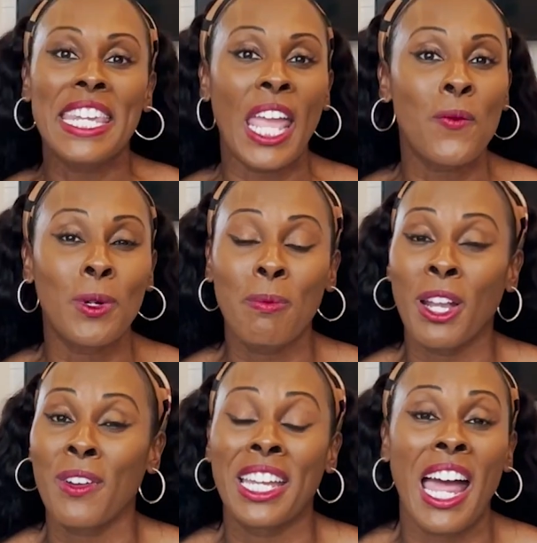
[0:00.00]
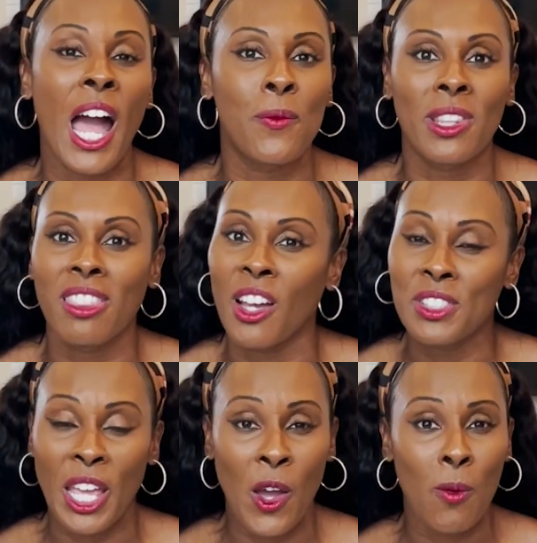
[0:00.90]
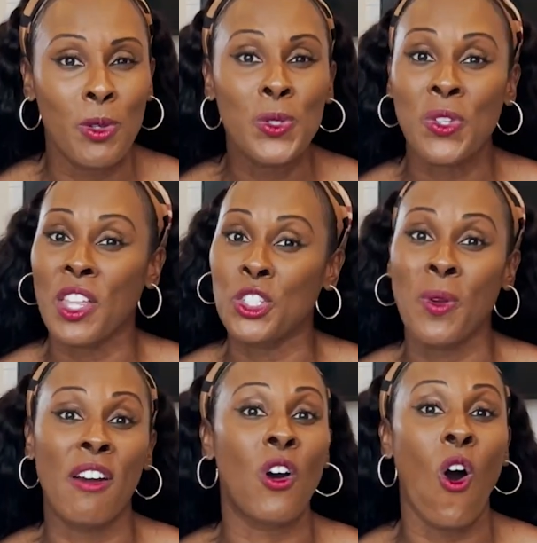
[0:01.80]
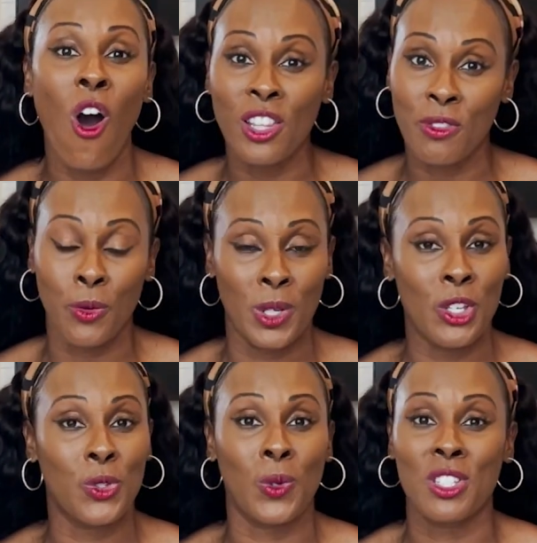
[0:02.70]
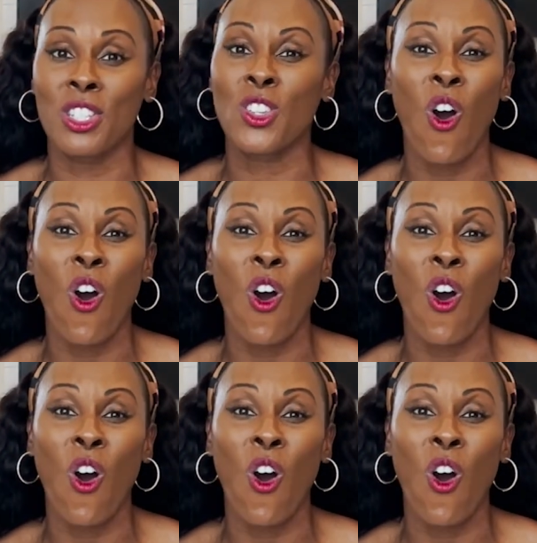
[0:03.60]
Nate Woodbury and I would love to help you so that you have all of the resources,